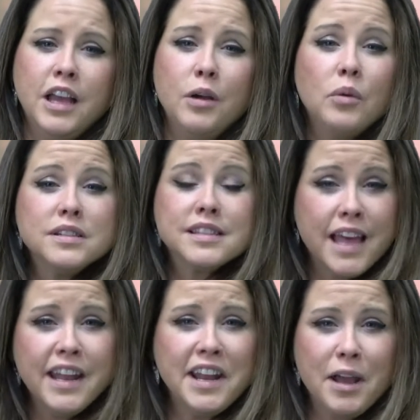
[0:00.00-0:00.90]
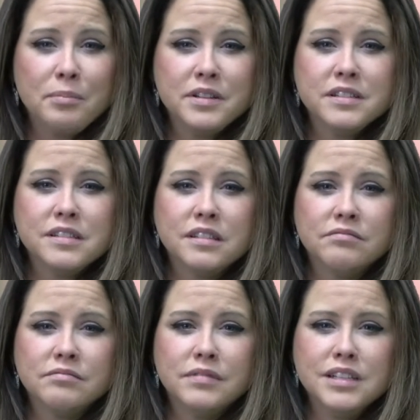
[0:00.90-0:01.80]
And once that happens,
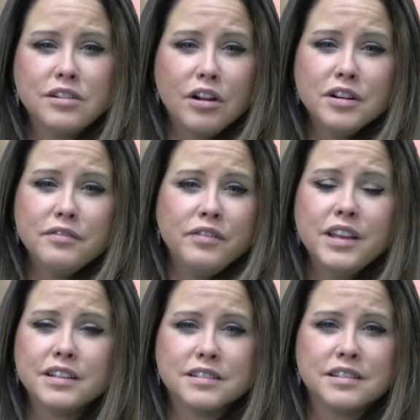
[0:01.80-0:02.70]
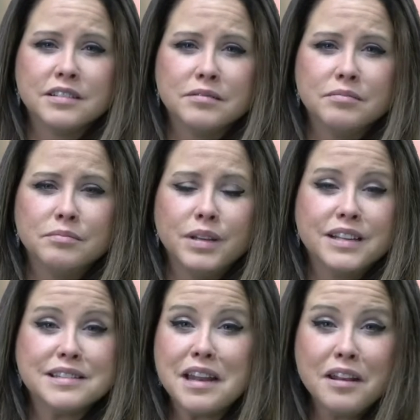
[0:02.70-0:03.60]
it's hard to fix
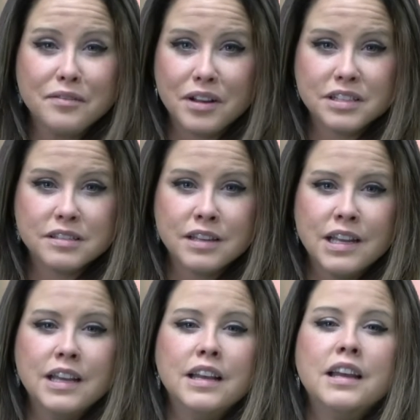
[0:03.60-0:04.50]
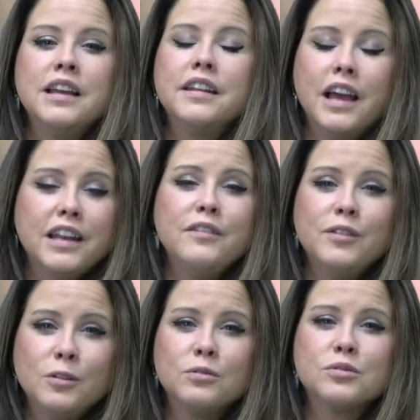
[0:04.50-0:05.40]
because none of us, not
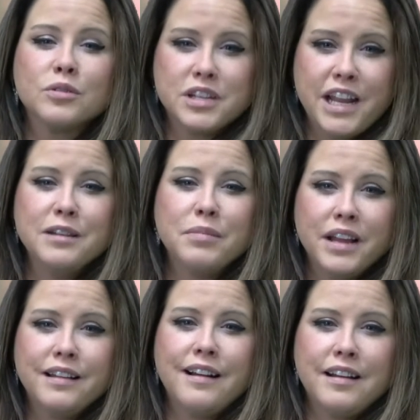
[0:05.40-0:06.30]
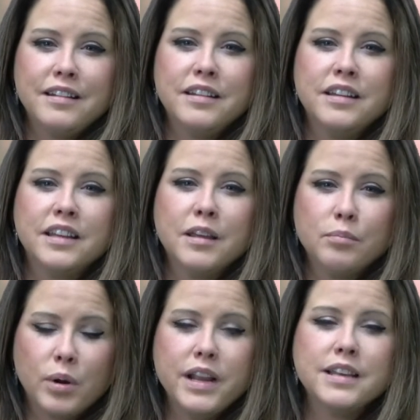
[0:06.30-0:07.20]
even those ordained by God, can
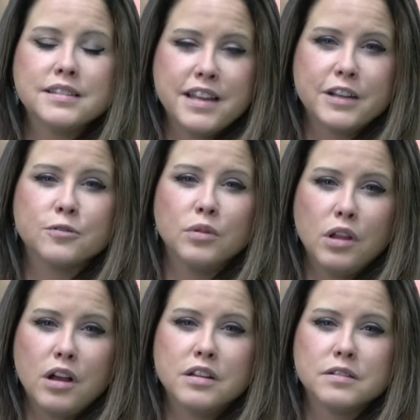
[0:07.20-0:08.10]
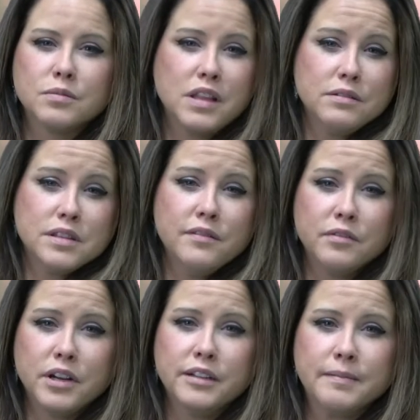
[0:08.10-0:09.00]
break his natural laws without
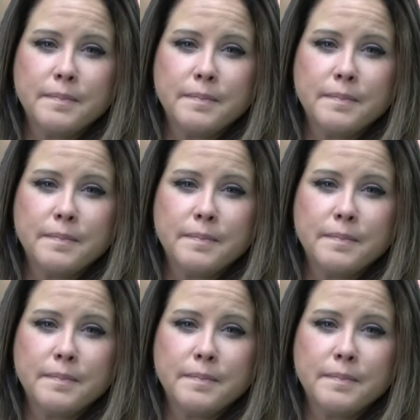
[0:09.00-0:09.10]
suffering.